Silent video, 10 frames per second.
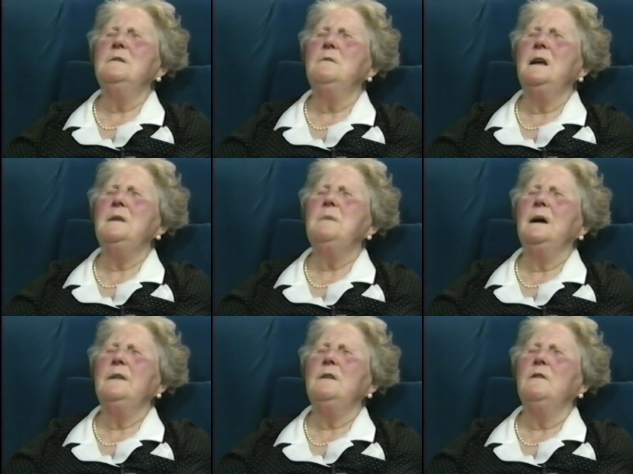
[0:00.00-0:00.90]
away
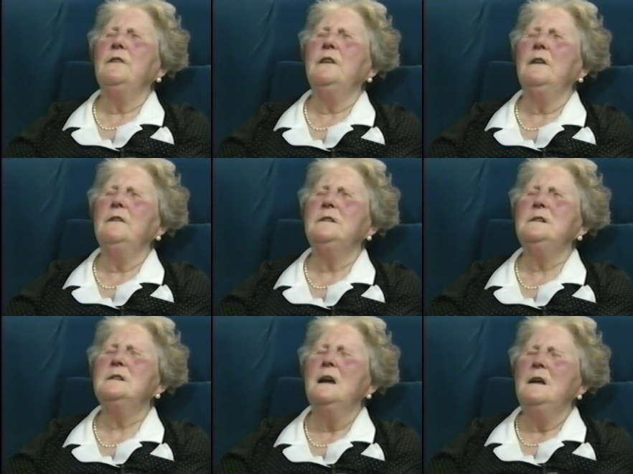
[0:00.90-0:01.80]
by the
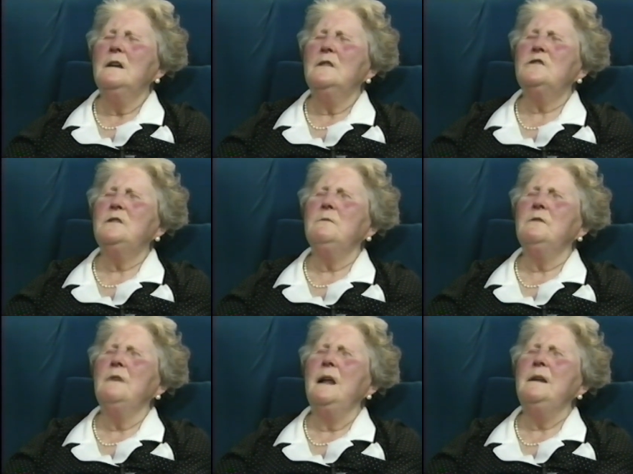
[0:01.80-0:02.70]
authorities, because she would
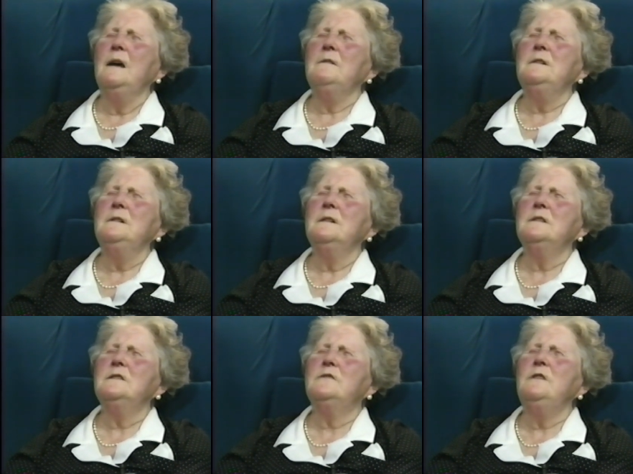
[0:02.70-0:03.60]
run out into
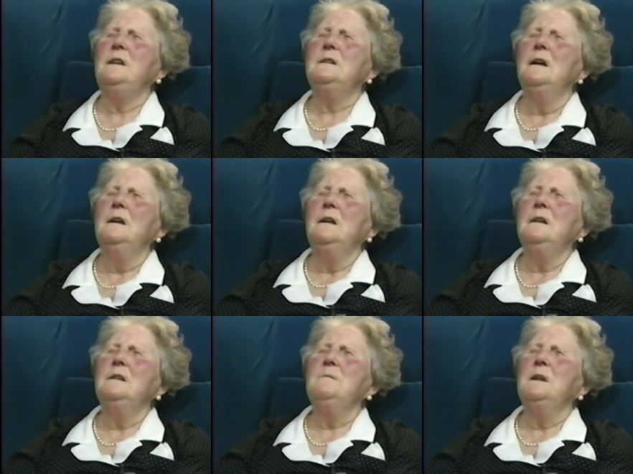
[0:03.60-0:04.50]
the street
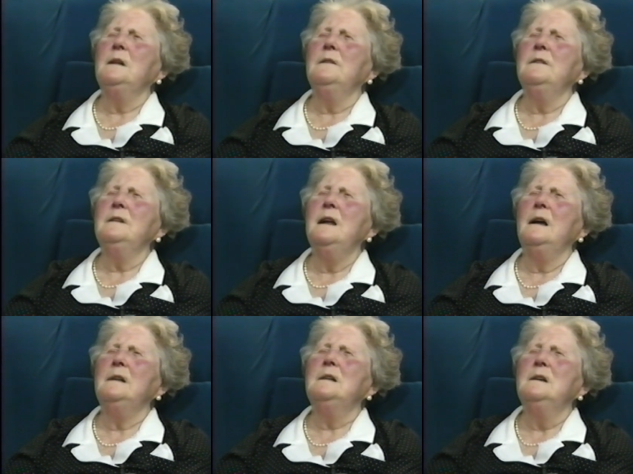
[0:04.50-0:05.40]
in the middle of the
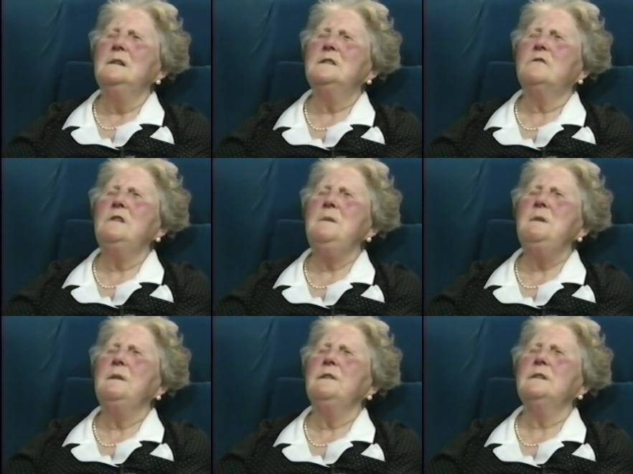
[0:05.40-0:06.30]
night
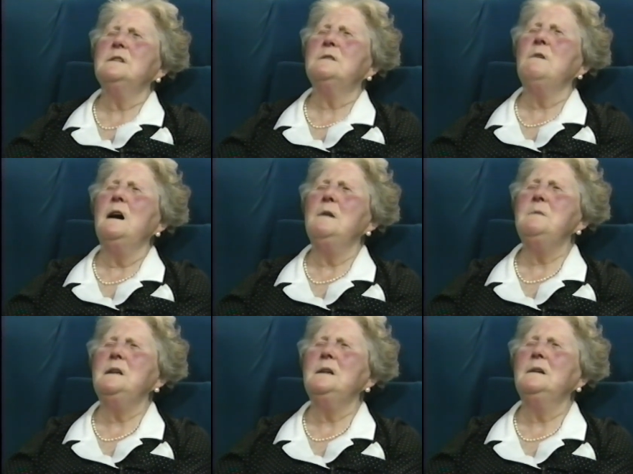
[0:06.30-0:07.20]
screaming for the
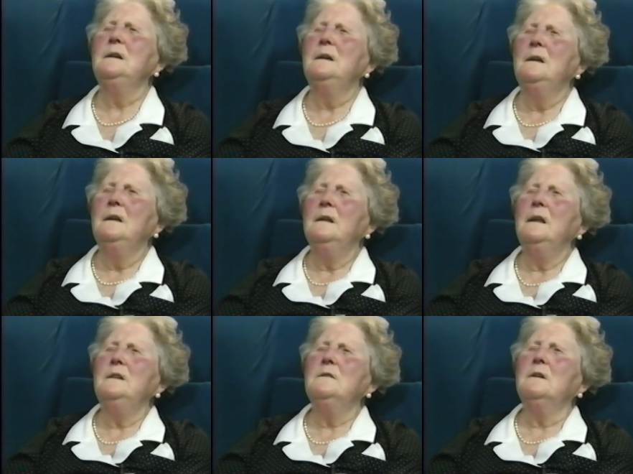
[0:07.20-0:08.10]
Swami,
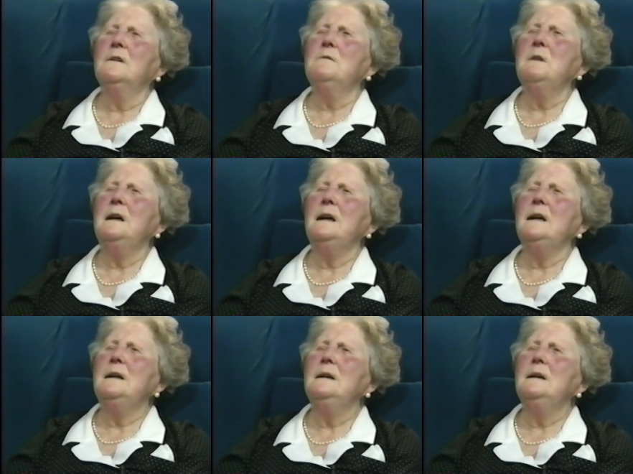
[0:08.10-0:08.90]
they took her away.